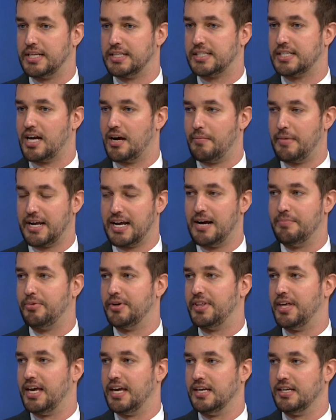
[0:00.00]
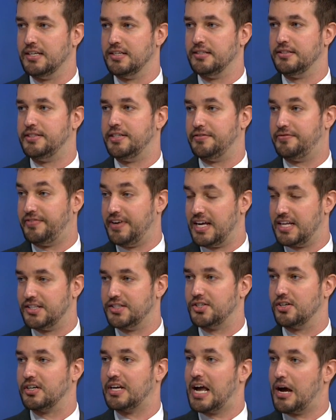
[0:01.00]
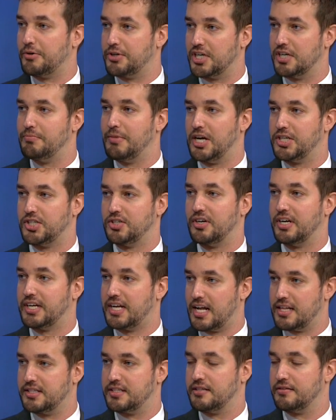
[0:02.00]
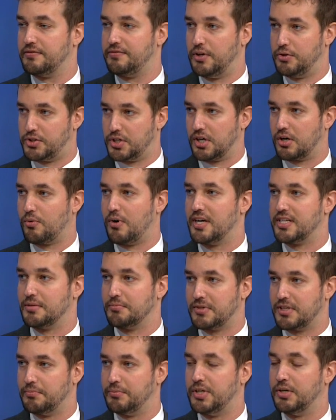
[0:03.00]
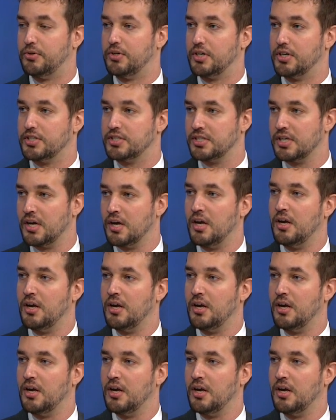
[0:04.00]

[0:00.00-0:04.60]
is coming up with a defense or countermeasure against future quantum computers,